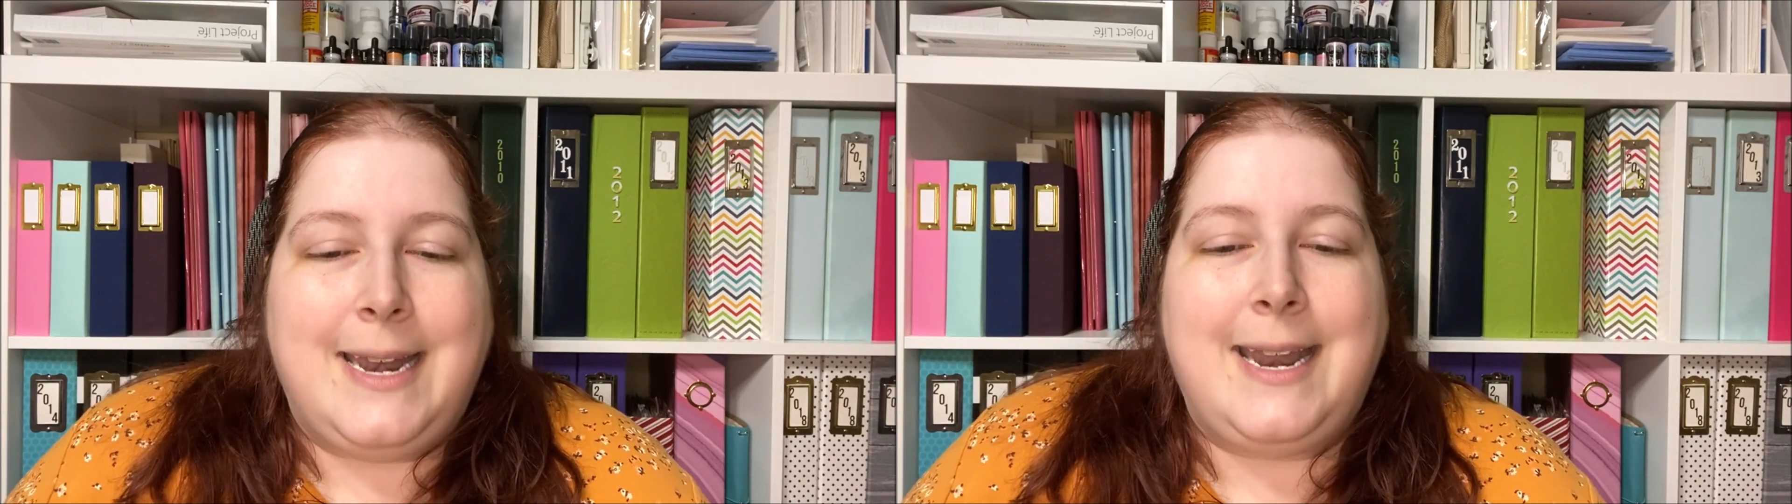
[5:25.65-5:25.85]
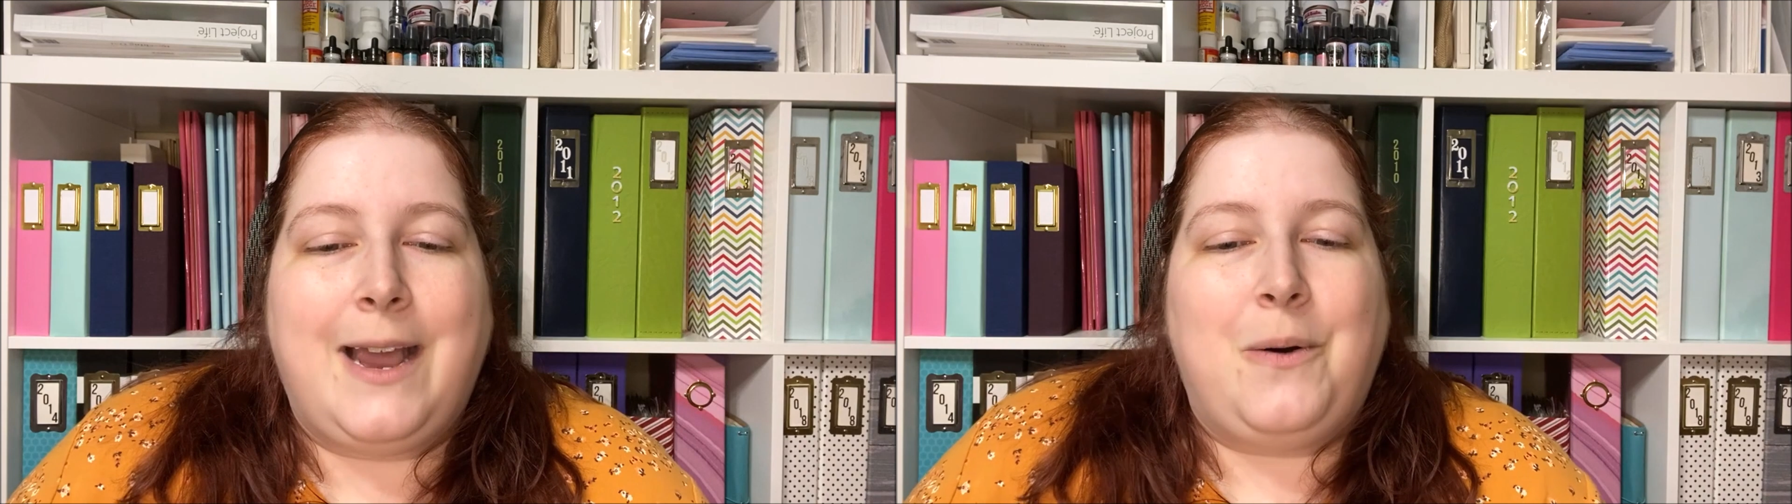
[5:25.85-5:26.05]

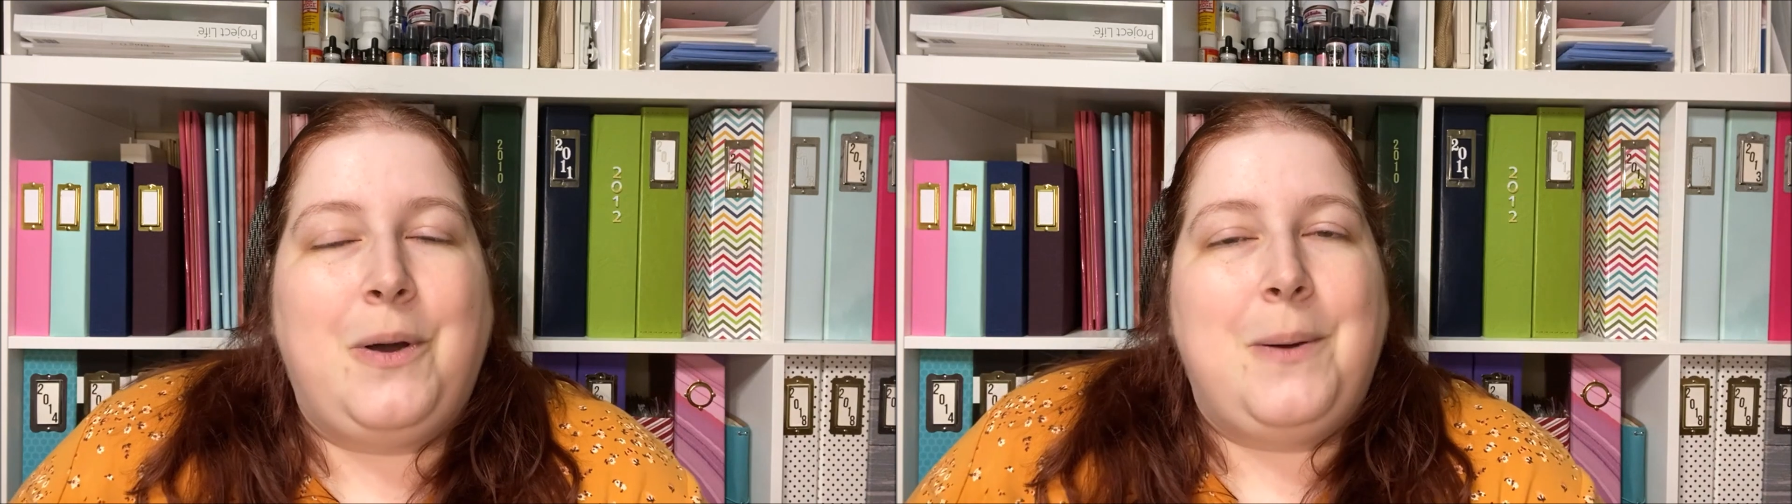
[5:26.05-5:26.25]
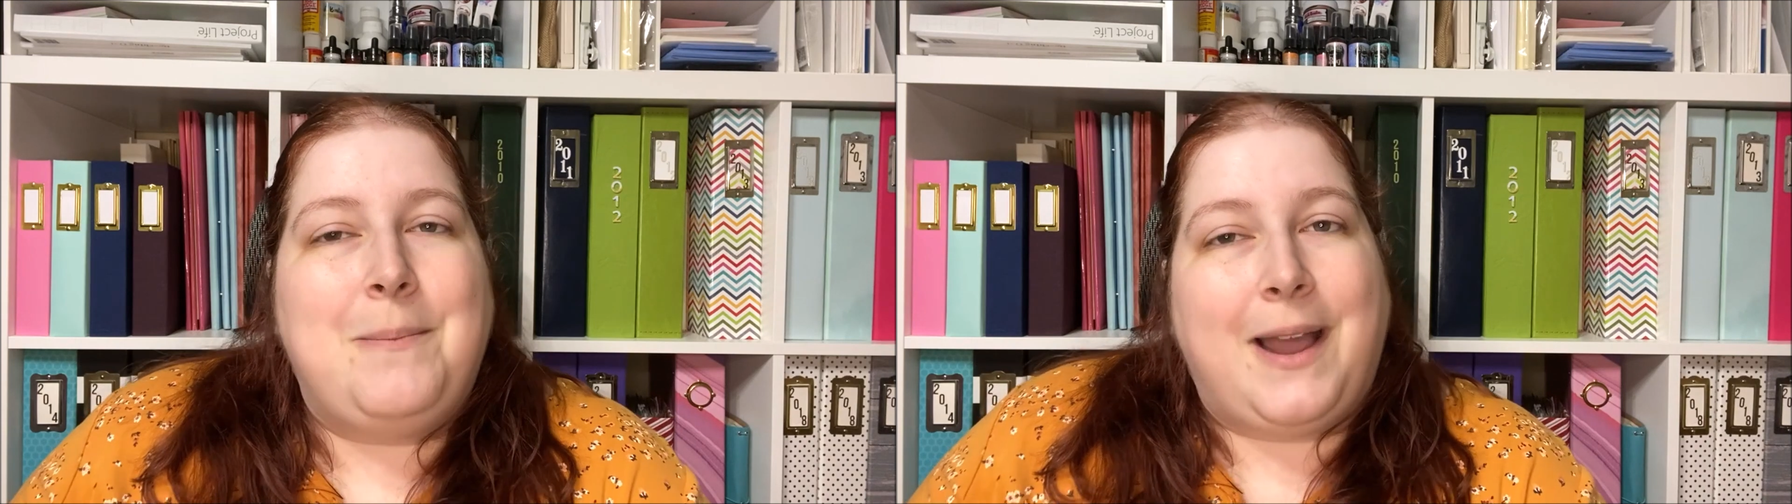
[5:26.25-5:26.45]

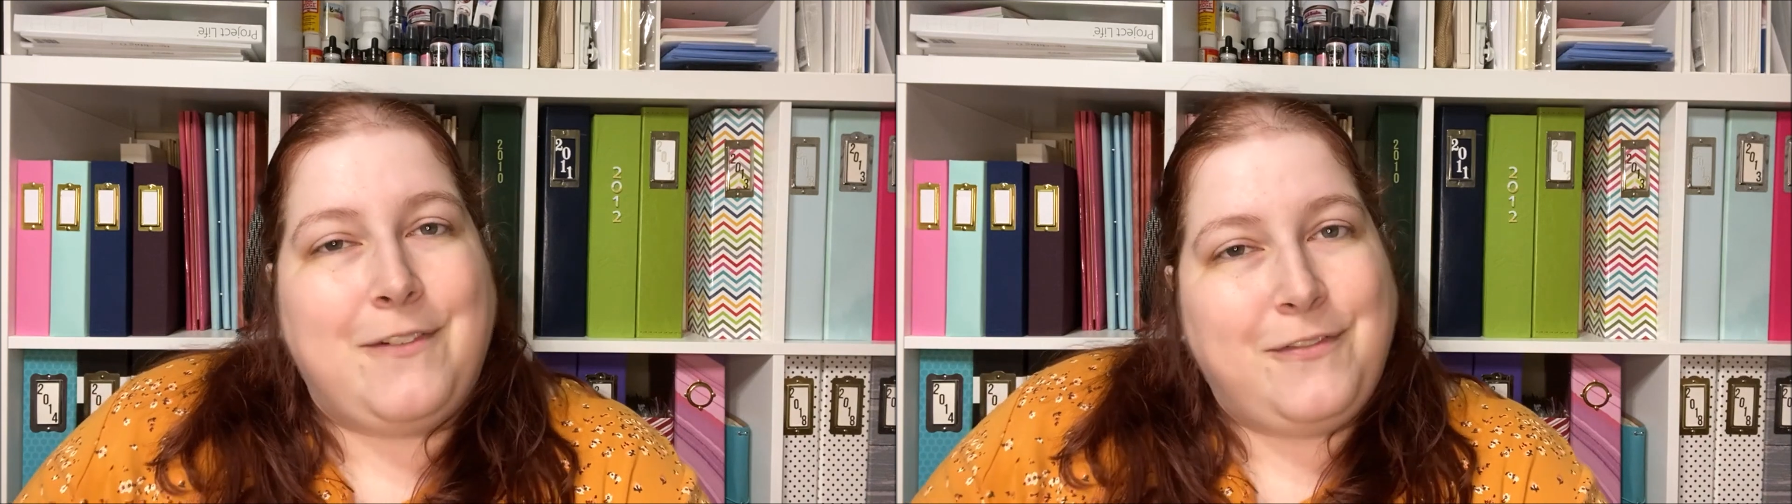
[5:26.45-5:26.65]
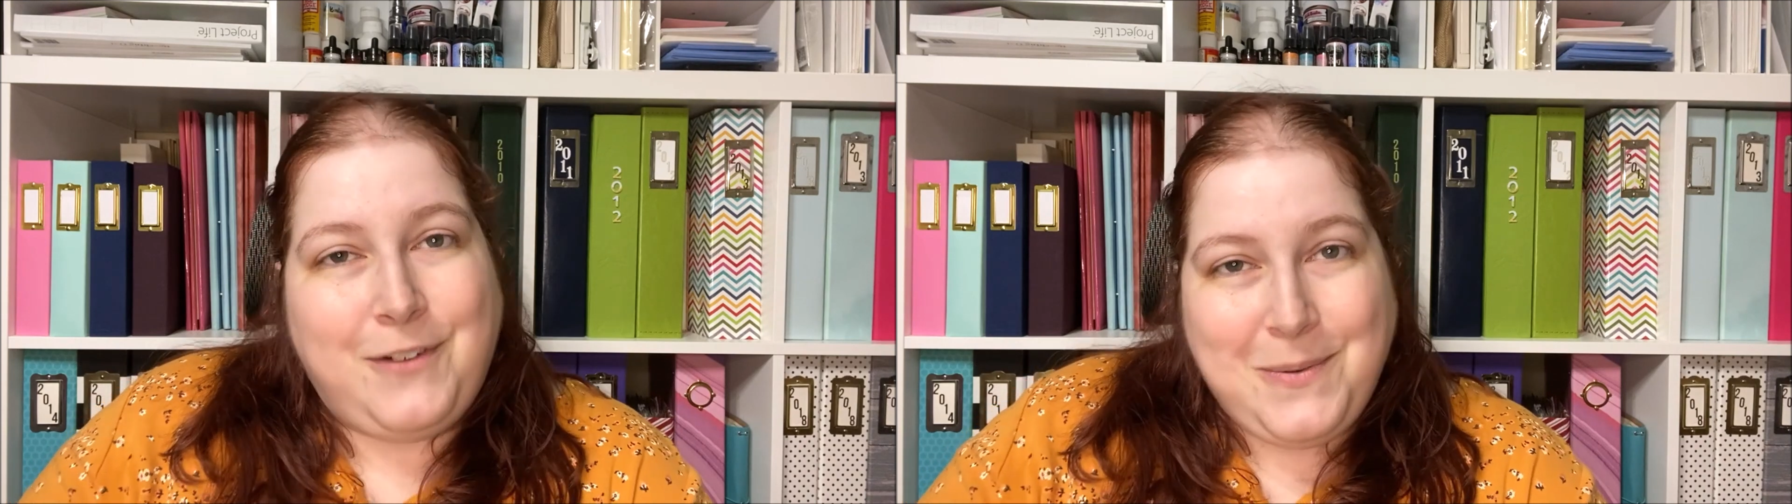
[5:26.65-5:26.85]
Now,
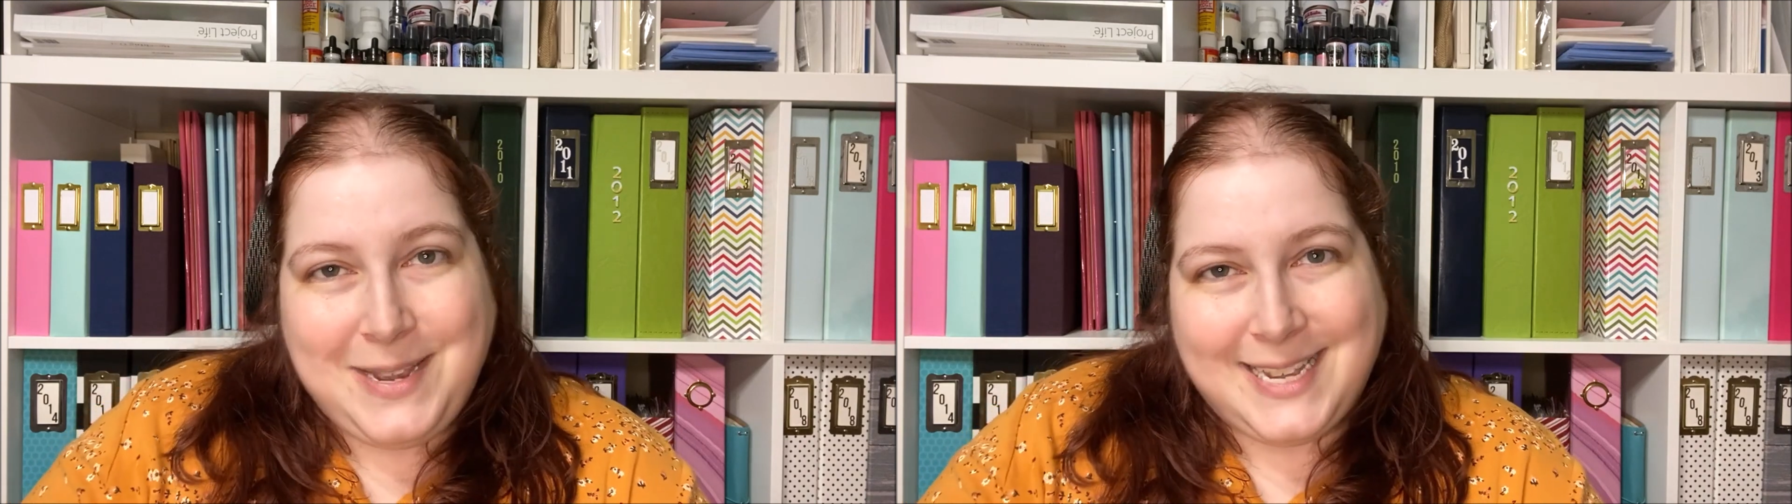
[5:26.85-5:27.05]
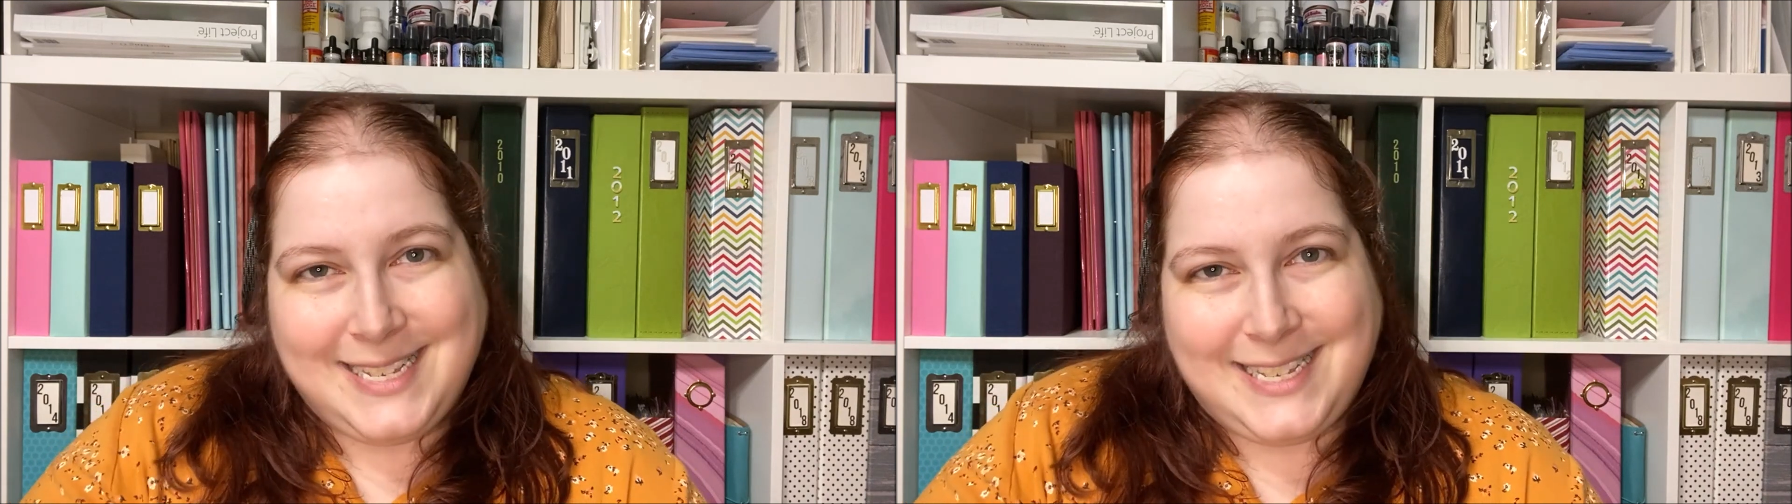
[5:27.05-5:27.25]
my
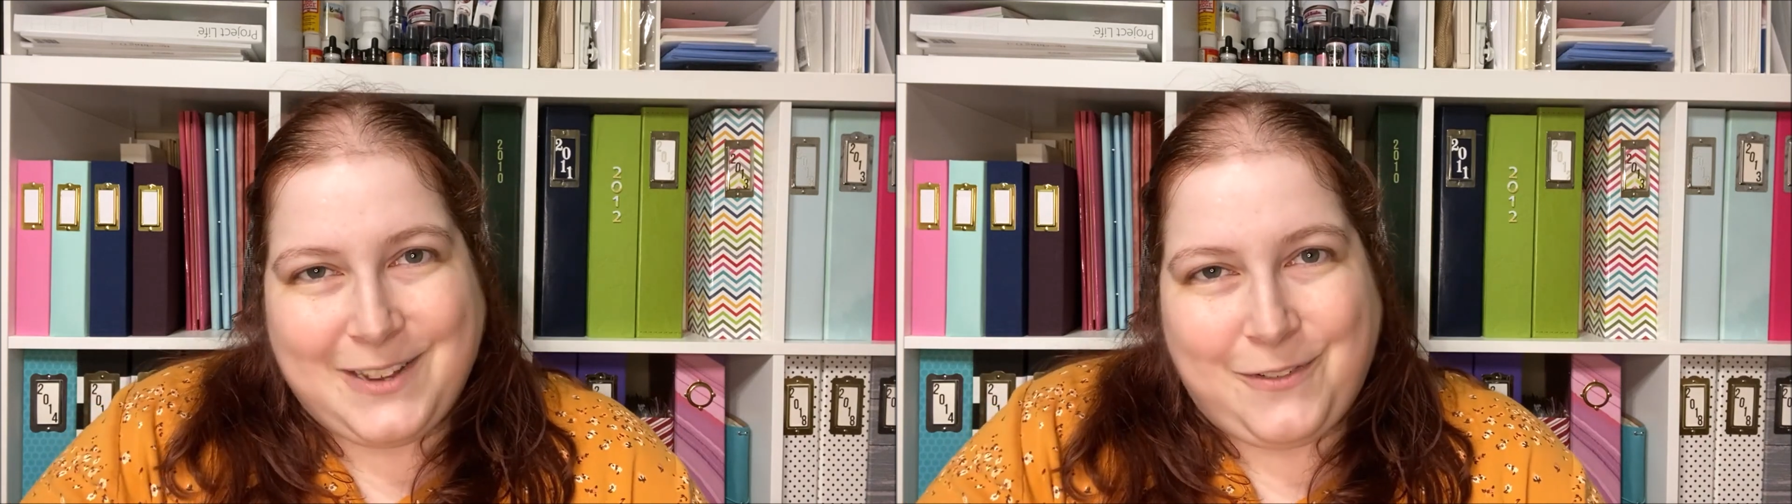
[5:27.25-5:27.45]
focus